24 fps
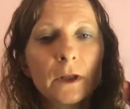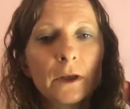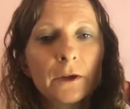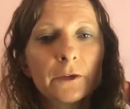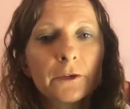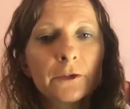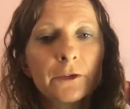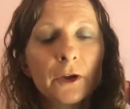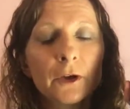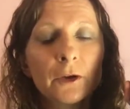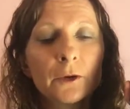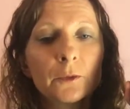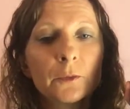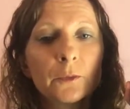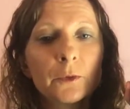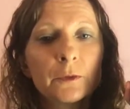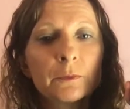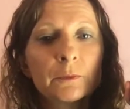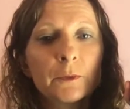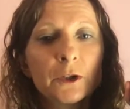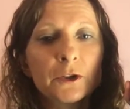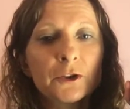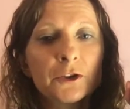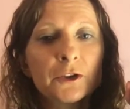So with
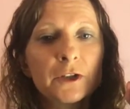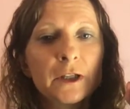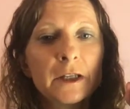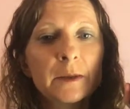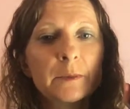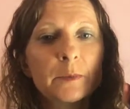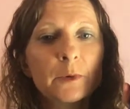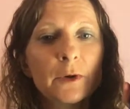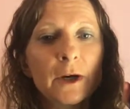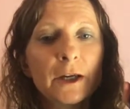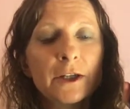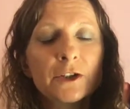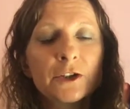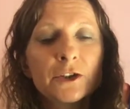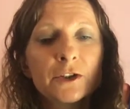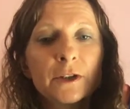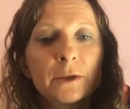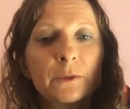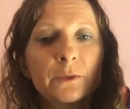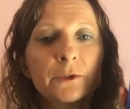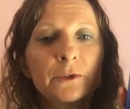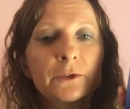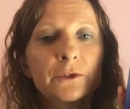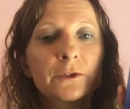much deliberation,
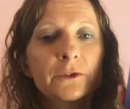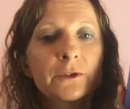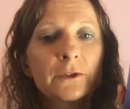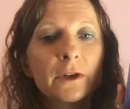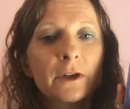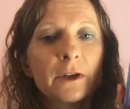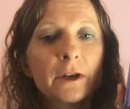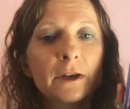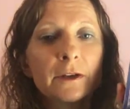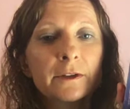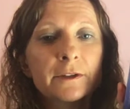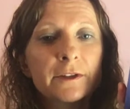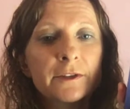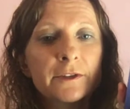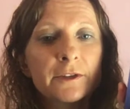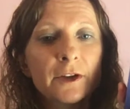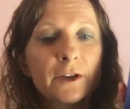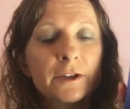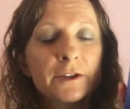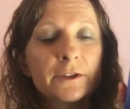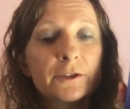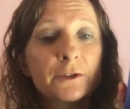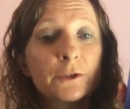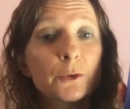it was
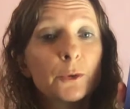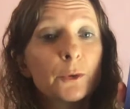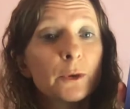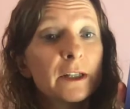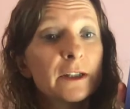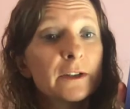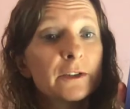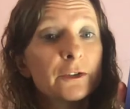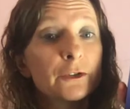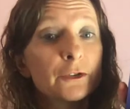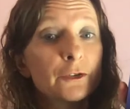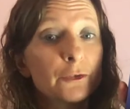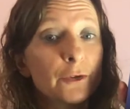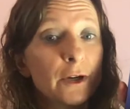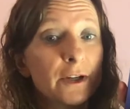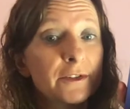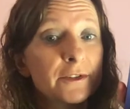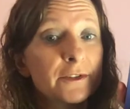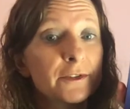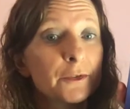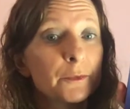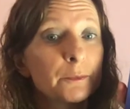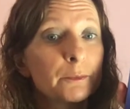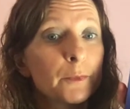decided to call it
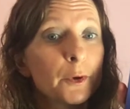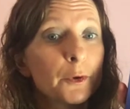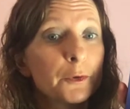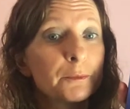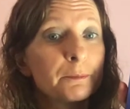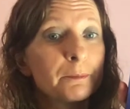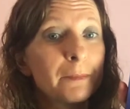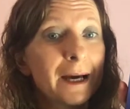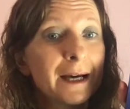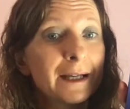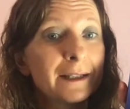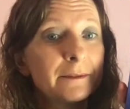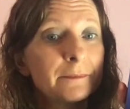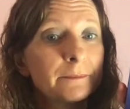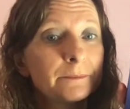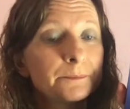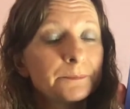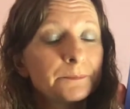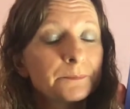Stresses of Modern Man.